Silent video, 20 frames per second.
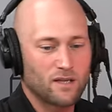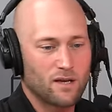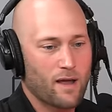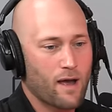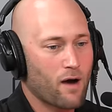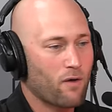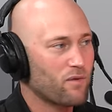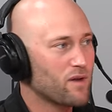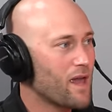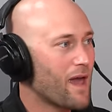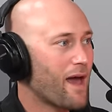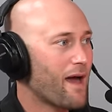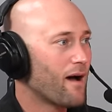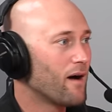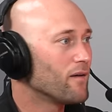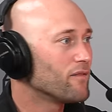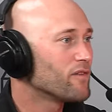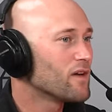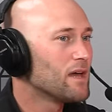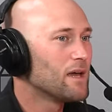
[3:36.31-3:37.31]
And now we
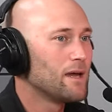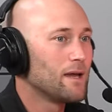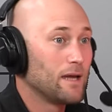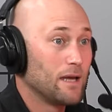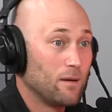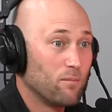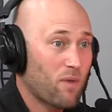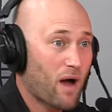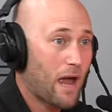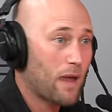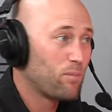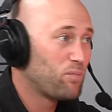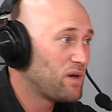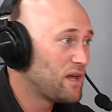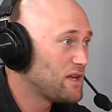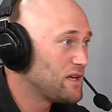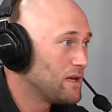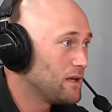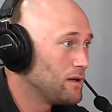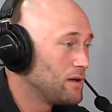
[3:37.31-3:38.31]
have, in my
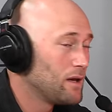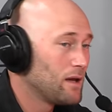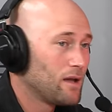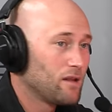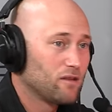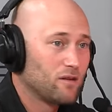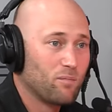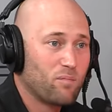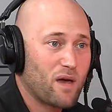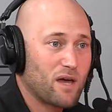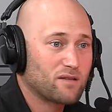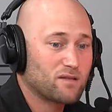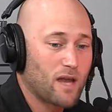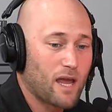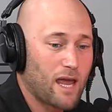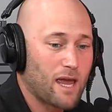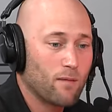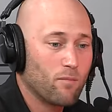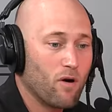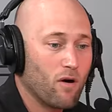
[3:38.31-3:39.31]
opinion, the best
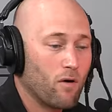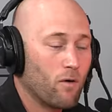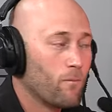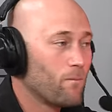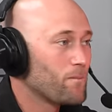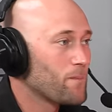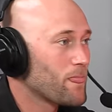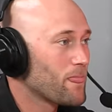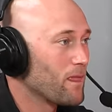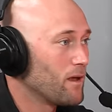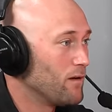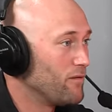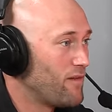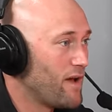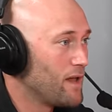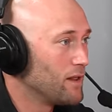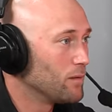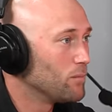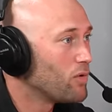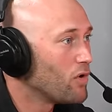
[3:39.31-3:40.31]
ammo
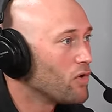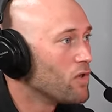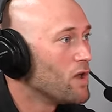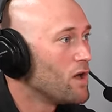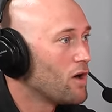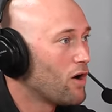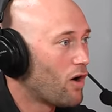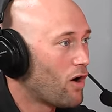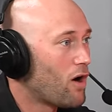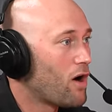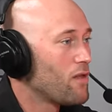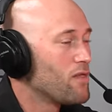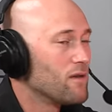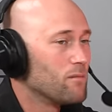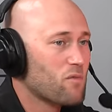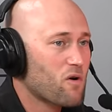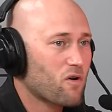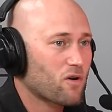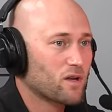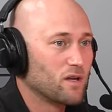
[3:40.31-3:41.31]
available on the
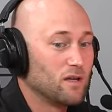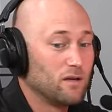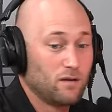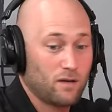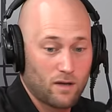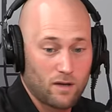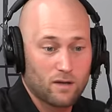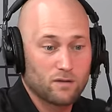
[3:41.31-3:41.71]
market,